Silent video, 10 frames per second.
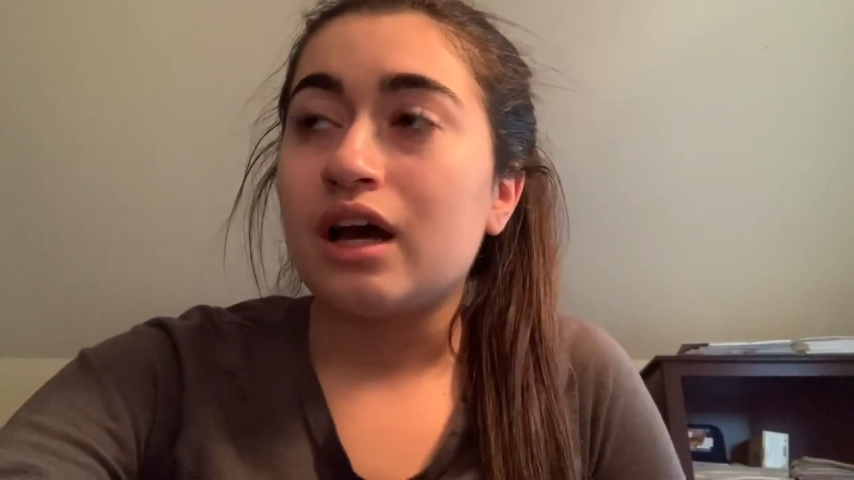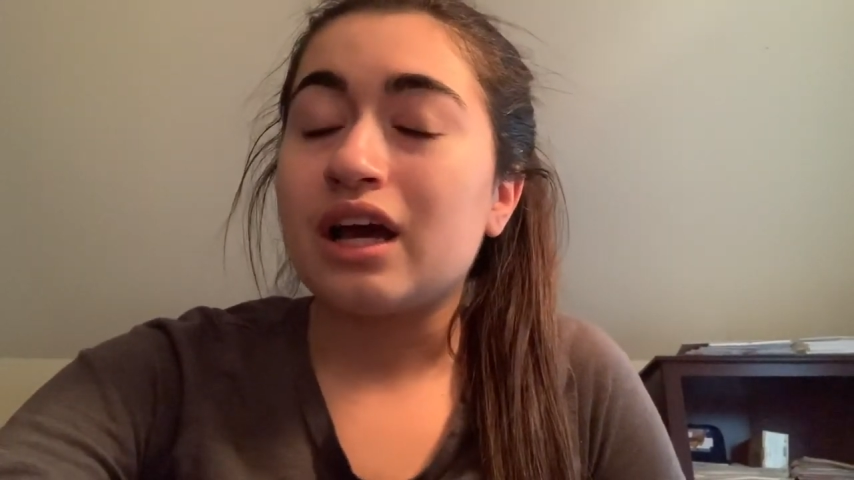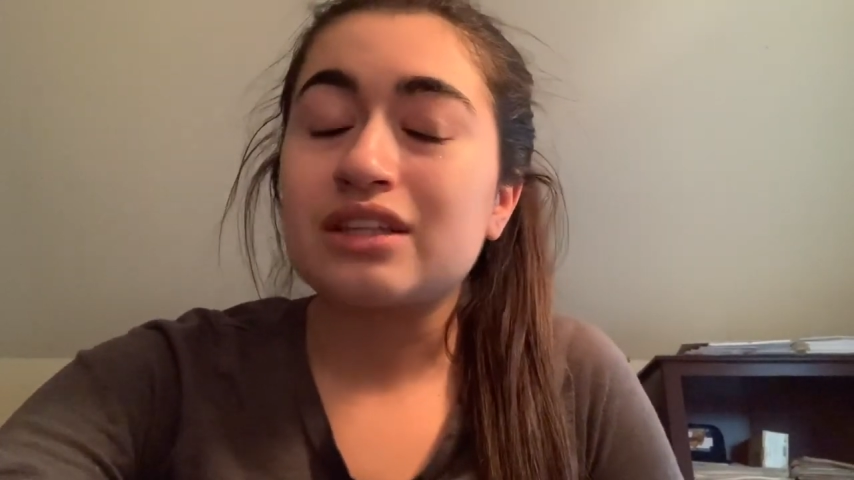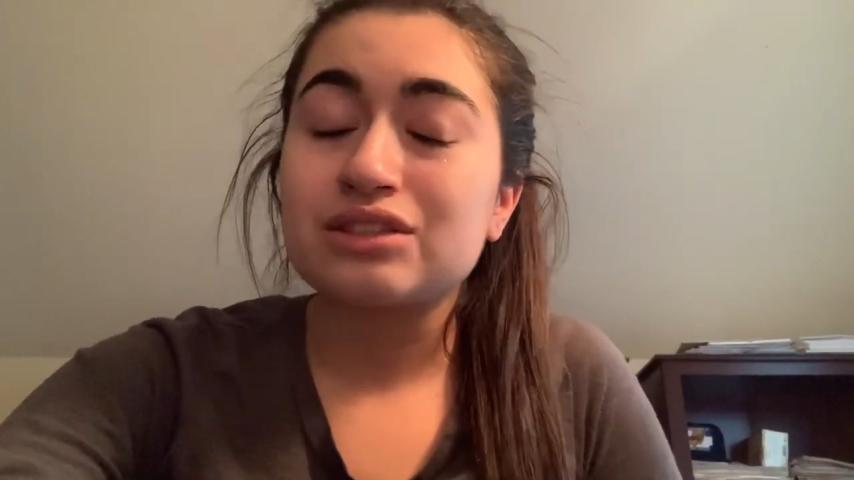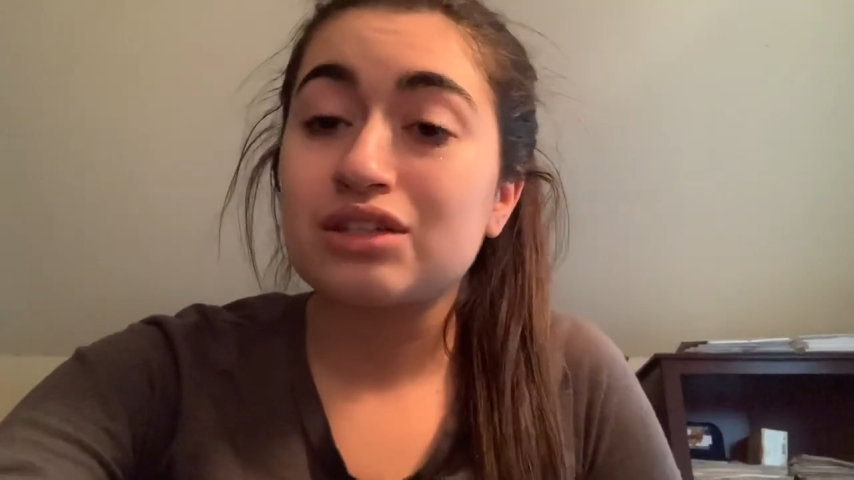
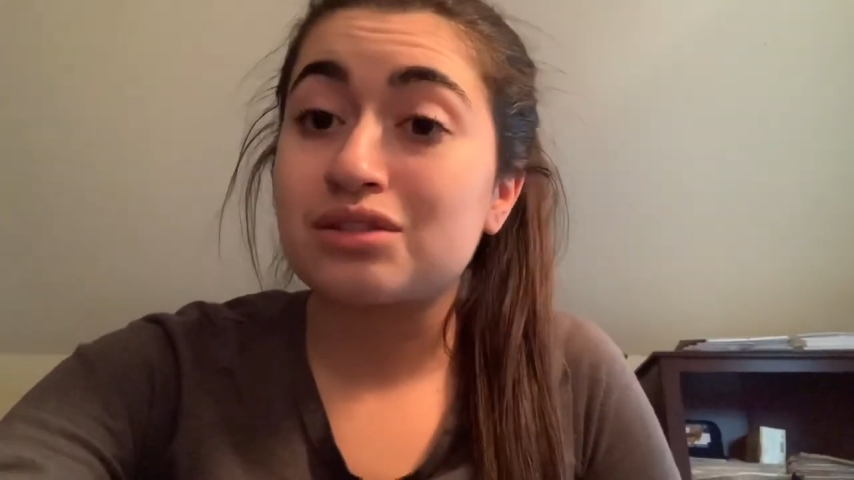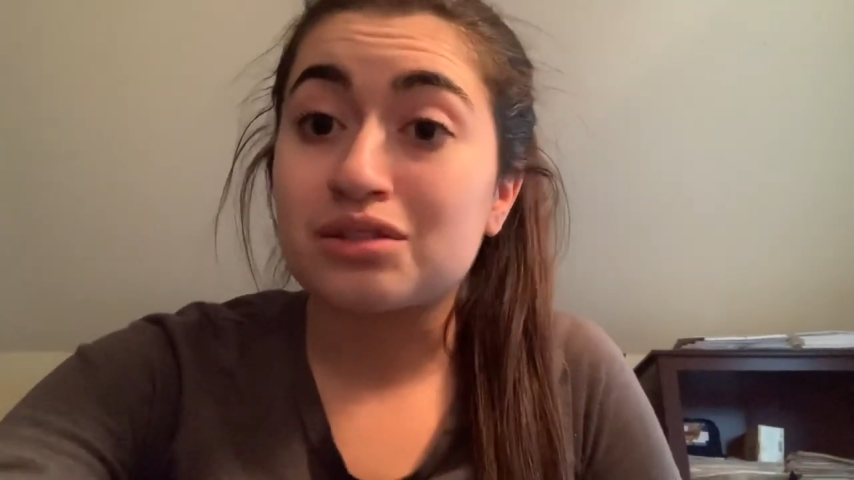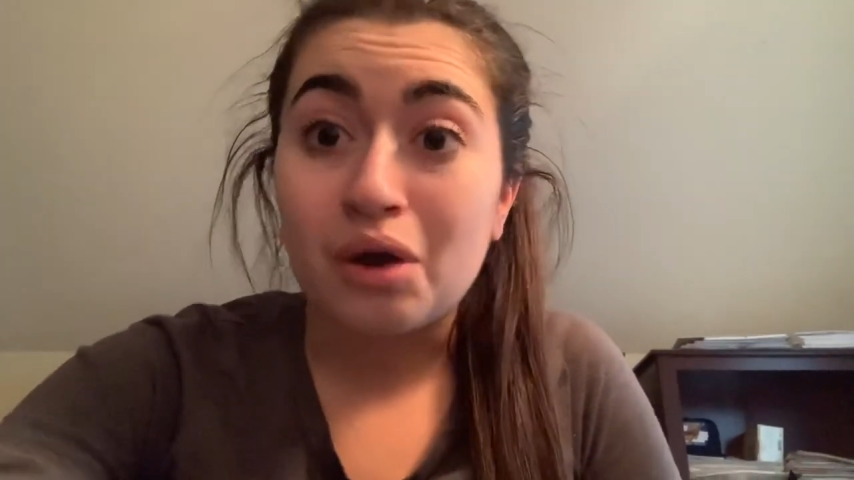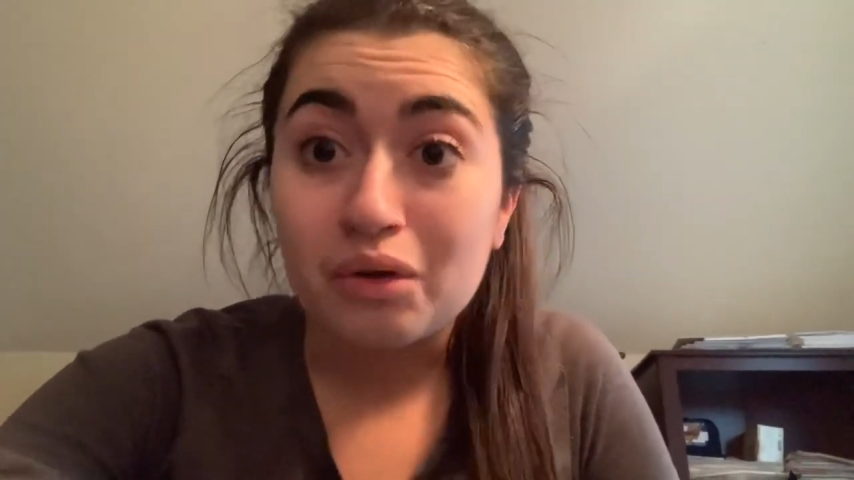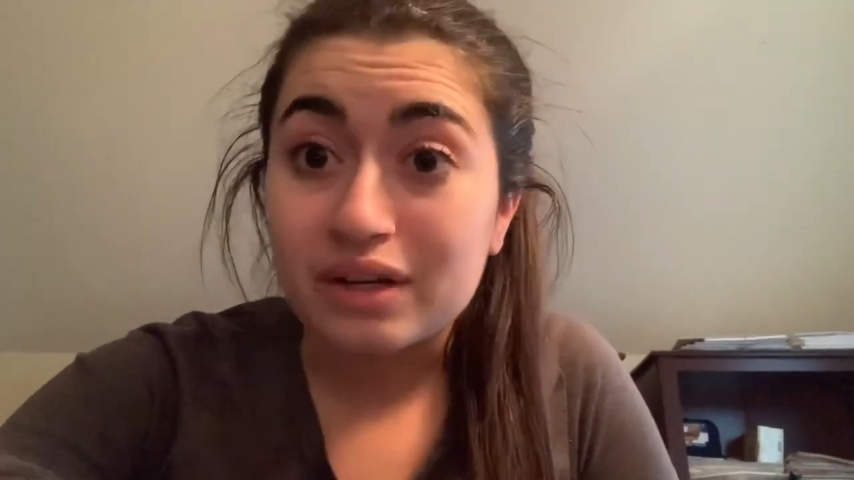it's just
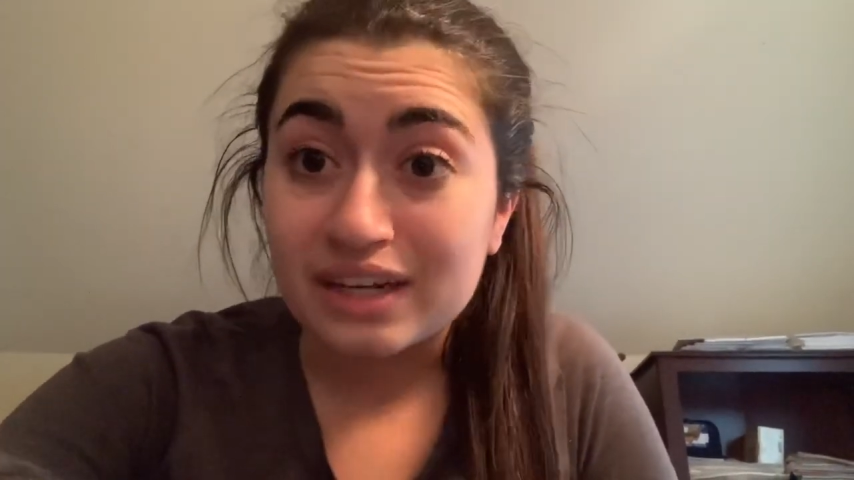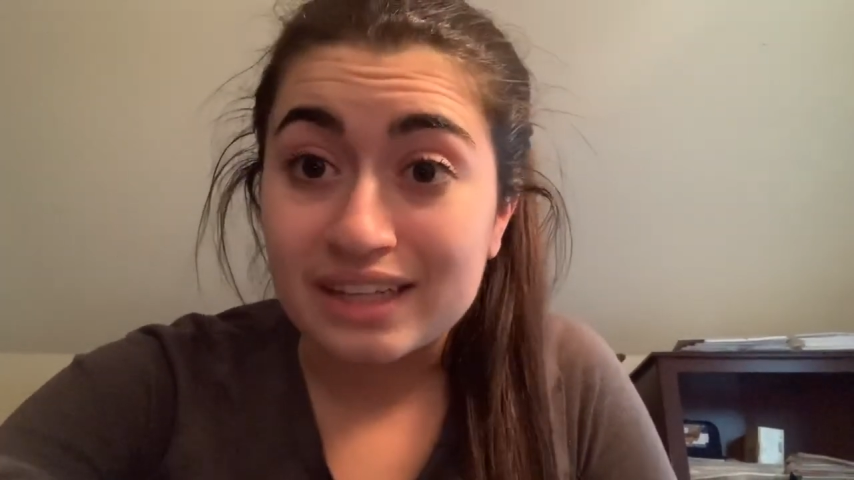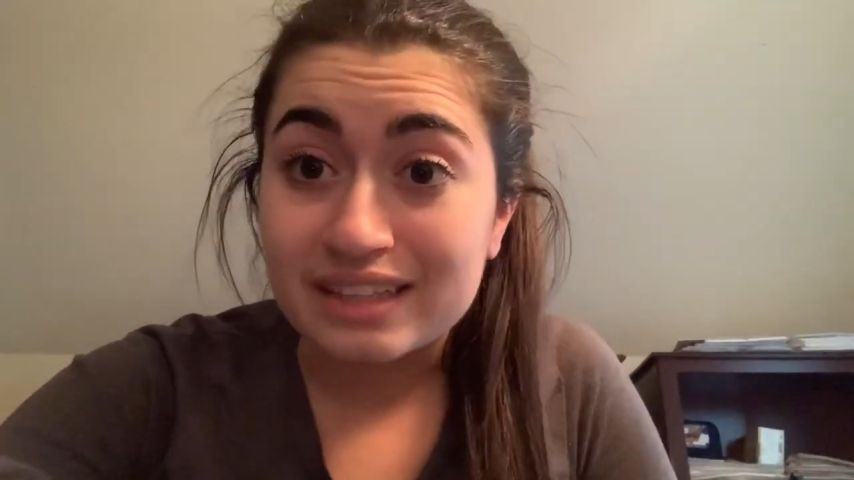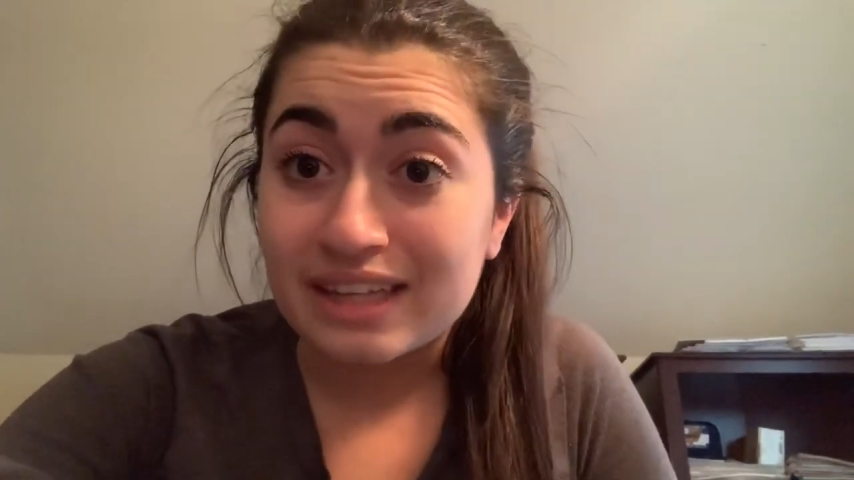so good.